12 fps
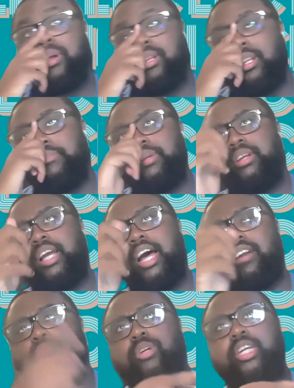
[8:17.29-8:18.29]
But let me
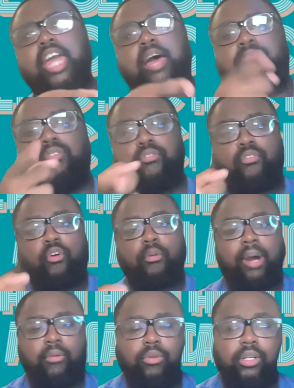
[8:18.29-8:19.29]
kind of recap the
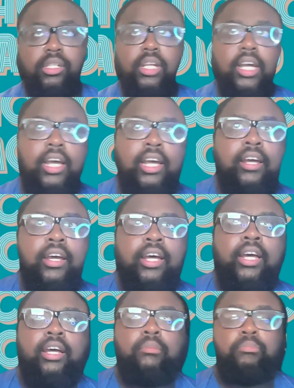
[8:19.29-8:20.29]
4x1
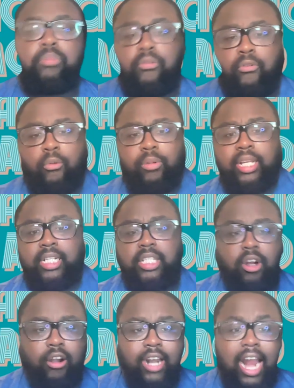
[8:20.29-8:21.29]
before we get
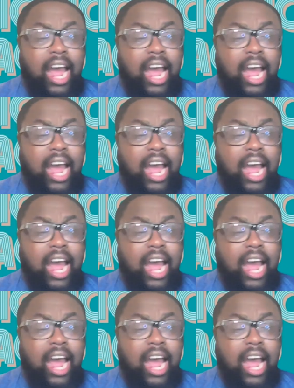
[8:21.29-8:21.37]
started.